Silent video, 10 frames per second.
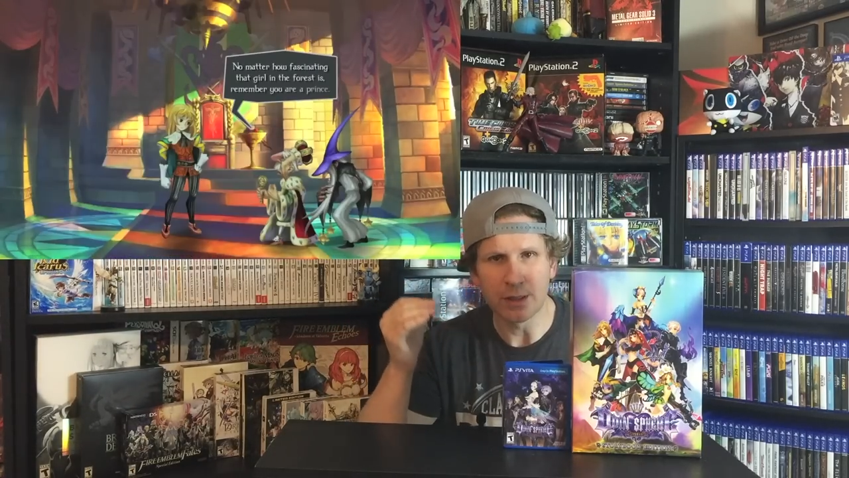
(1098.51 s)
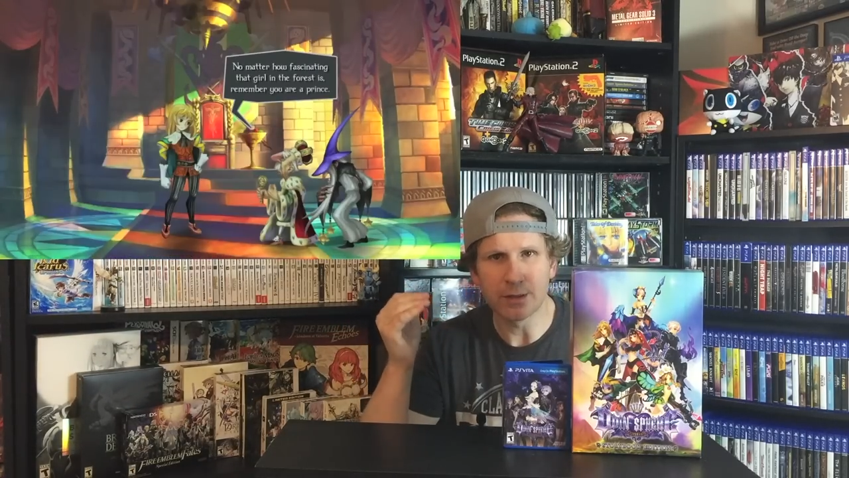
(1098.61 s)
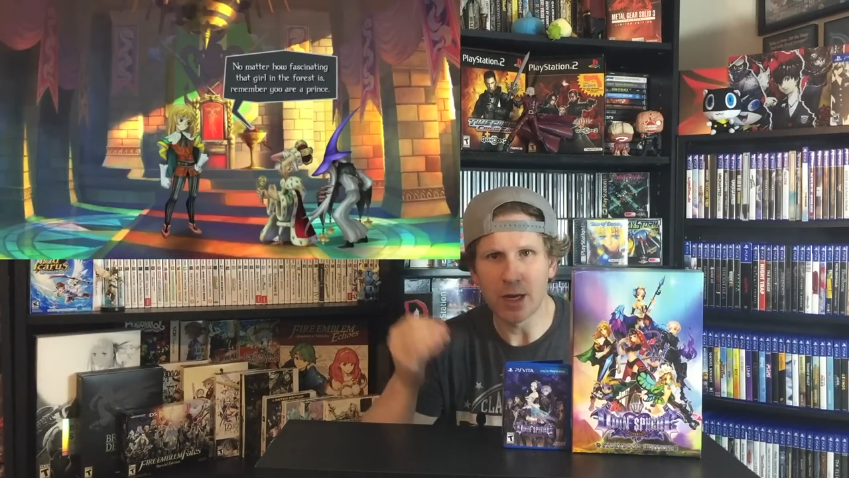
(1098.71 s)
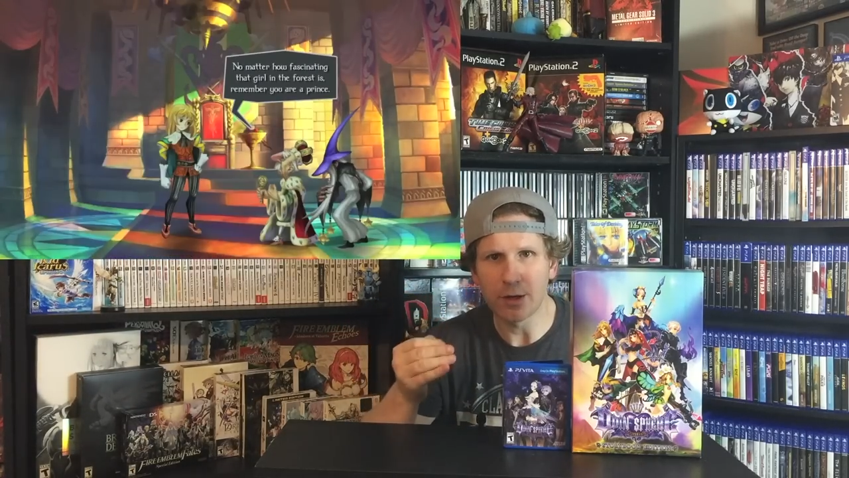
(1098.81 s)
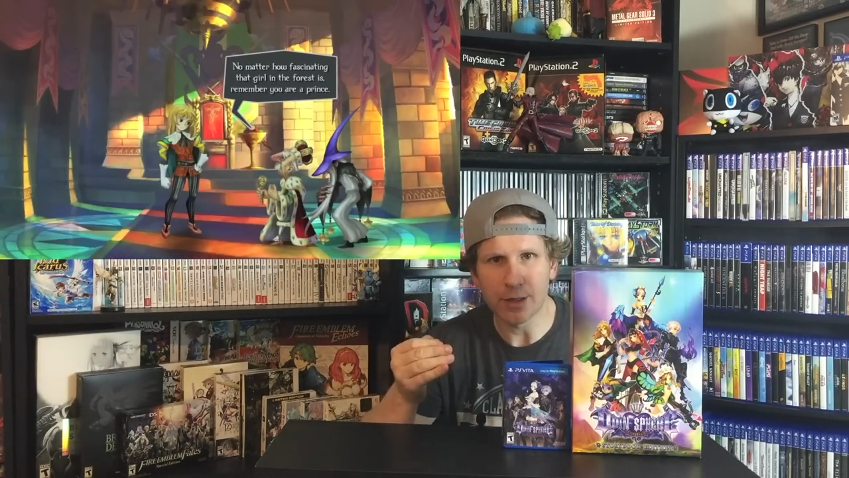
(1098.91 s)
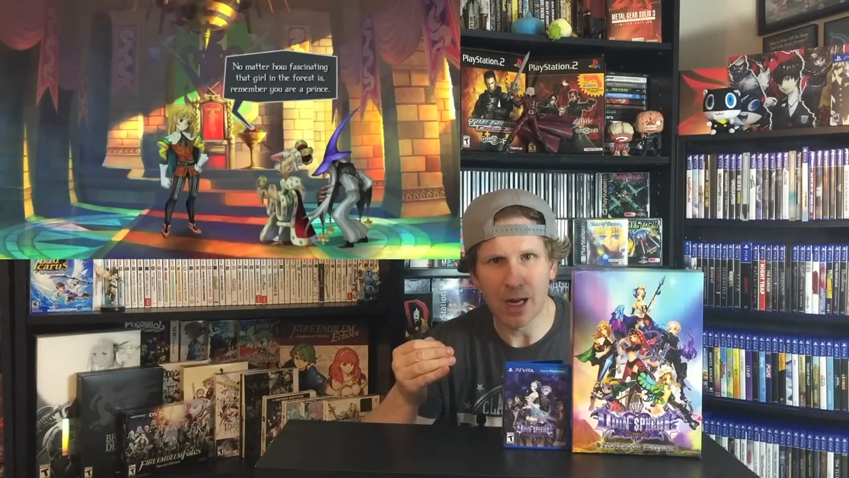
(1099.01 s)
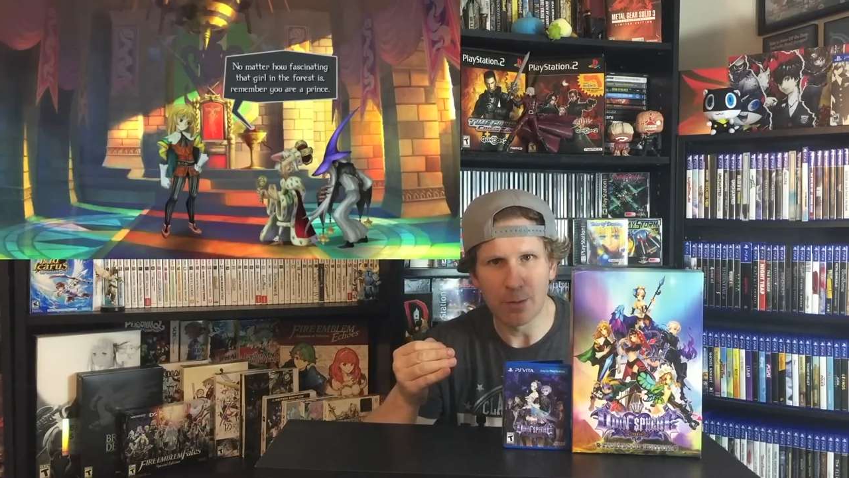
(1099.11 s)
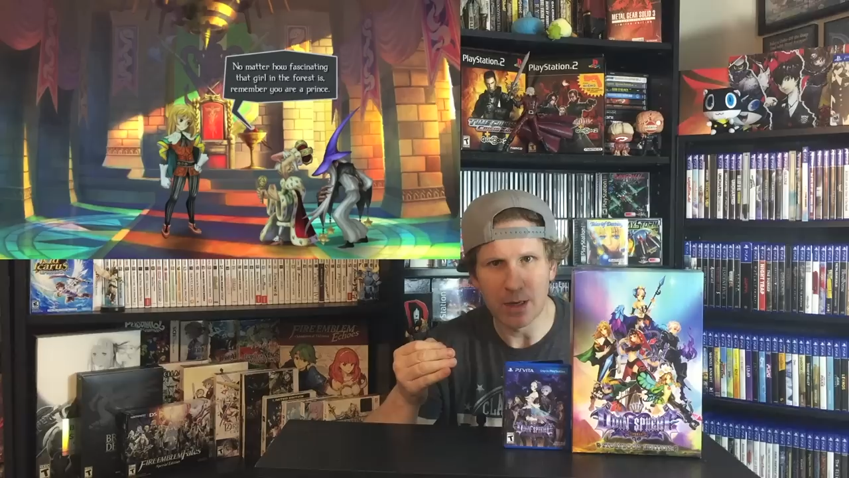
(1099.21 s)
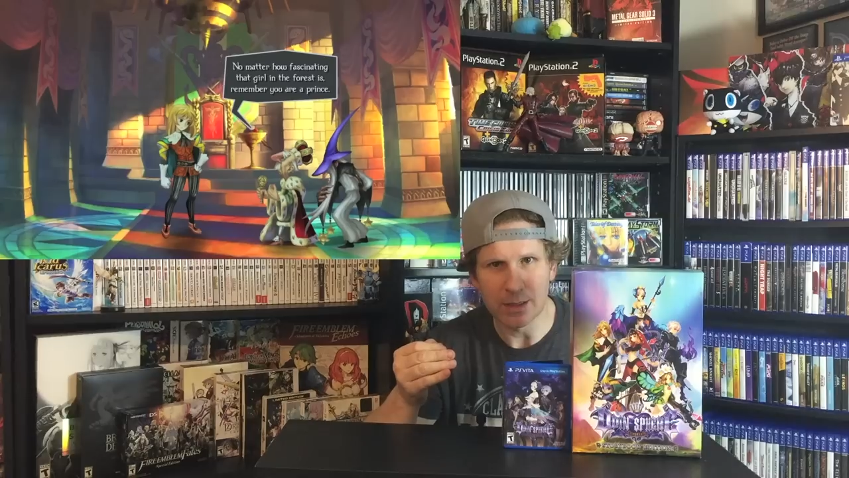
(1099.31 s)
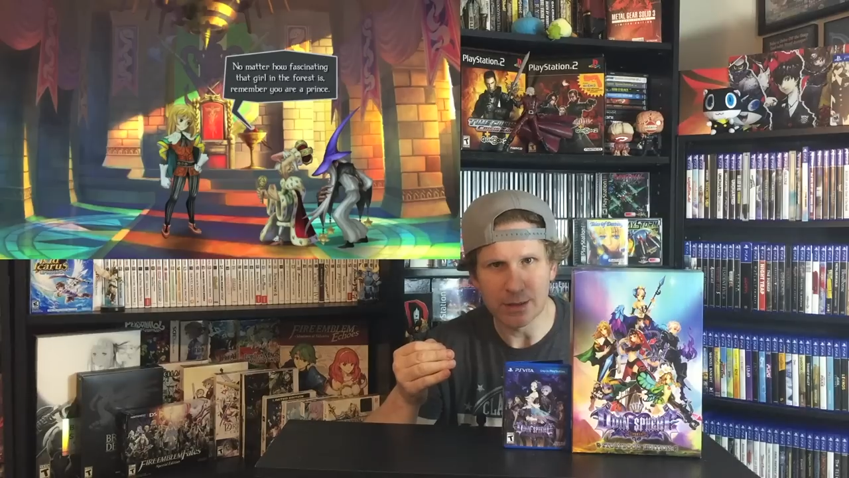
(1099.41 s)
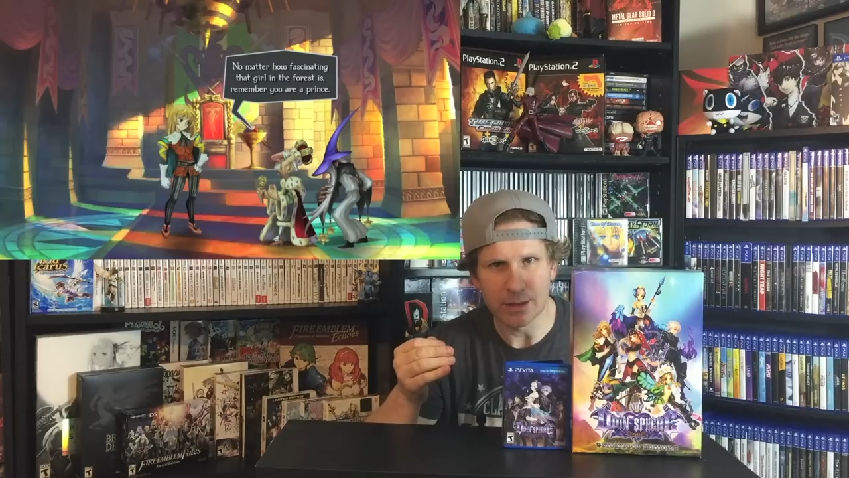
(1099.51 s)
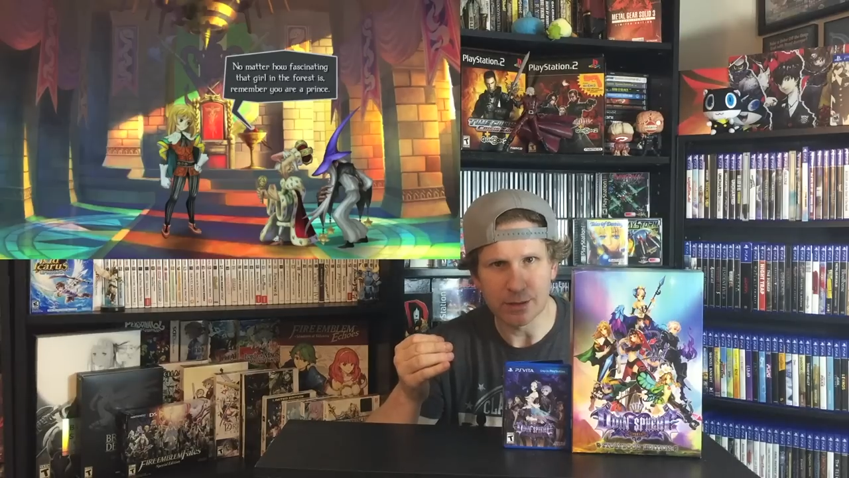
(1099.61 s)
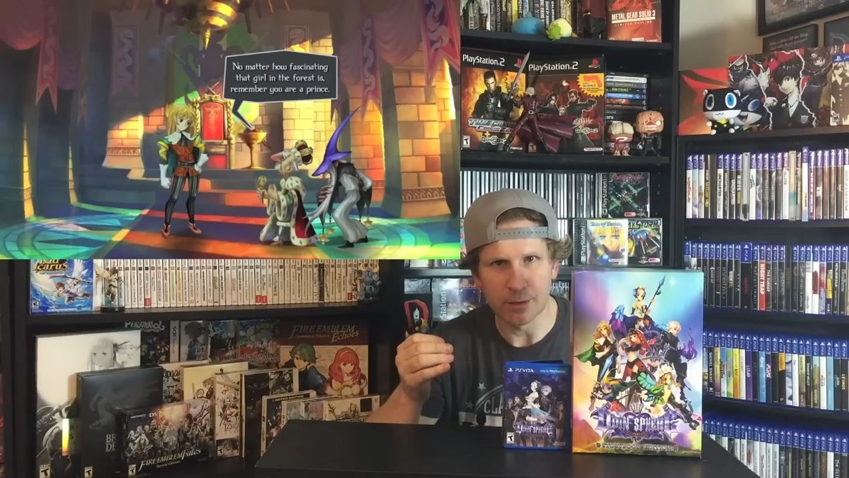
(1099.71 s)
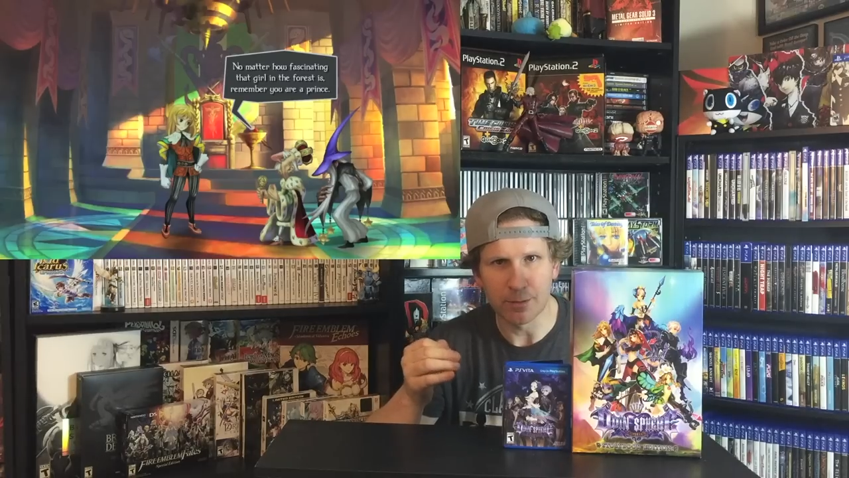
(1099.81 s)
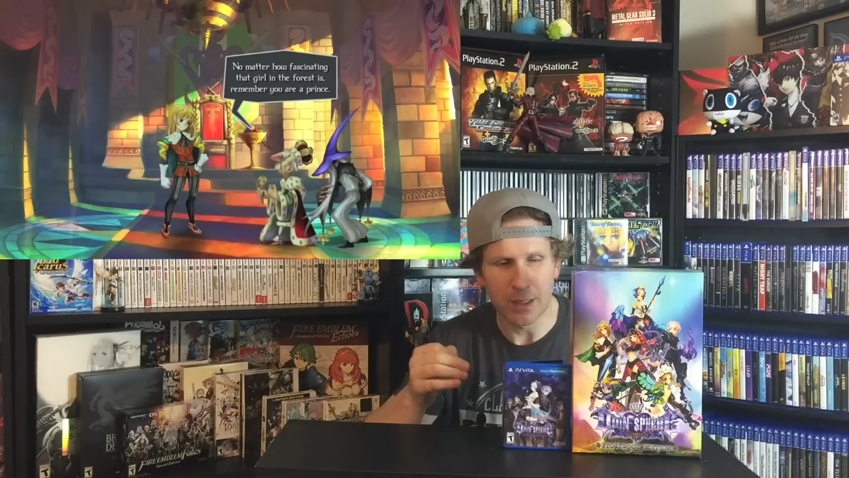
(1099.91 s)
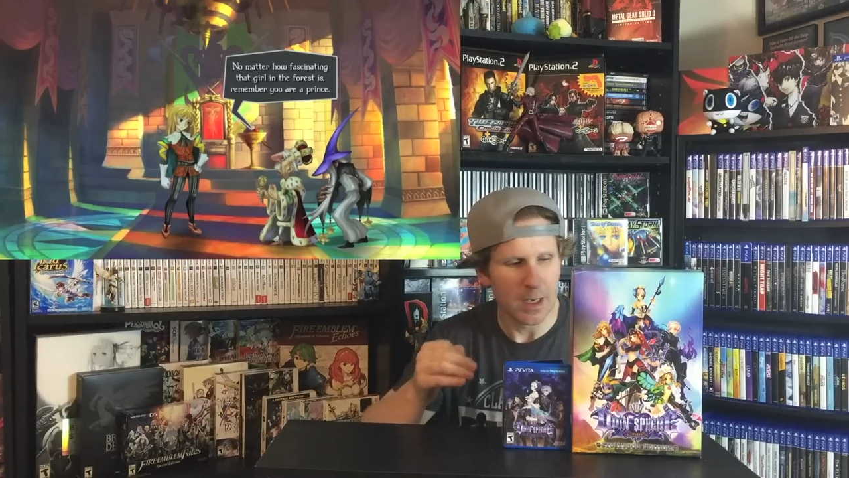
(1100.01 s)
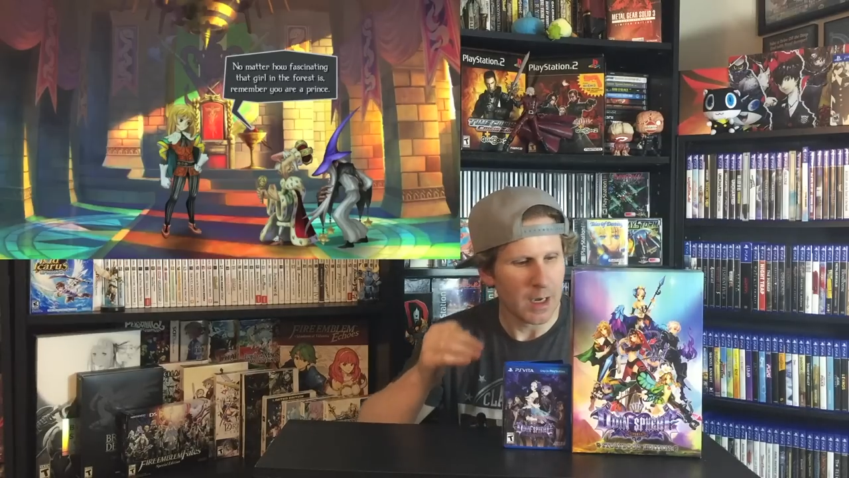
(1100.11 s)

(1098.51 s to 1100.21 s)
entire combat system.